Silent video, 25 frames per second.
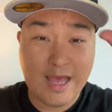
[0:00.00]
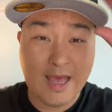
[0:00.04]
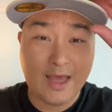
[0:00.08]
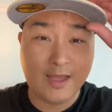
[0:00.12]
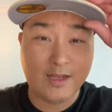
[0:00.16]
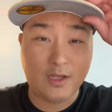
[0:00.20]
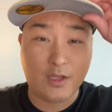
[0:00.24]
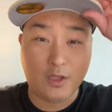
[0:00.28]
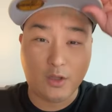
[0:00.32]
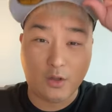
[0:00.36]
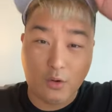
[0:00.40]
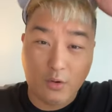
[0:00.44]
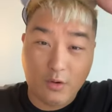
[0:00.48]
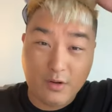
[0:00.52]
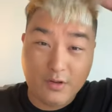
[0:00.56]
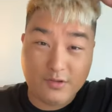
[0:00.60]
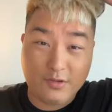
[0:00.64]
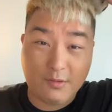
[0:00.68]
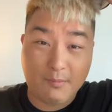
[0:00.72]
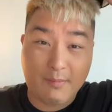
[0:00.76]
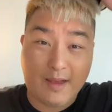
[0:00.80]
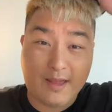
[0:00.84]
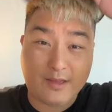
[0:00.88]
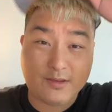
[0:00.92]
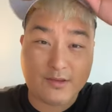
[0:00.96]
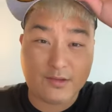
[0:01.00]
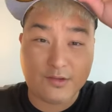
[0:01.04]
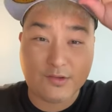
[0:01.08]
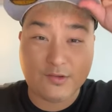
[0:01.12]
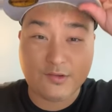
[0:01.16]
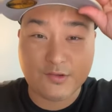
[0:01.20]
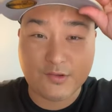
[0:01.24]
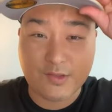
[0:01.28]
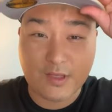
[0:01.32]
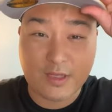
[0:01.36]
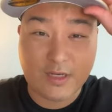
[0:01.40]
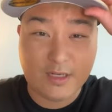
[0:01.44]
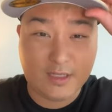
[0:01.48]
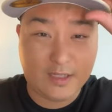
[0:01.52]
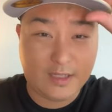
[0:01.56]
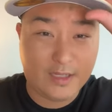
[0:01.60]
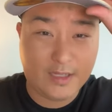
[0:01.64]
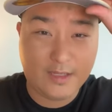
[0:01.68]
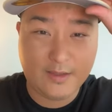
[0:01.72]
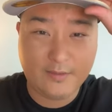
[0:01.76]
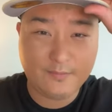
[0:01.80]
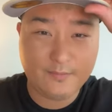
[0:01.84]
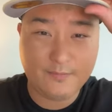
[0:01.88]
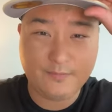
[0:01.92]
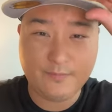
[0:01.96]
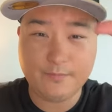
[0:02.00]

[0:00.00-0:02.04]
And the Lord is about to suddenly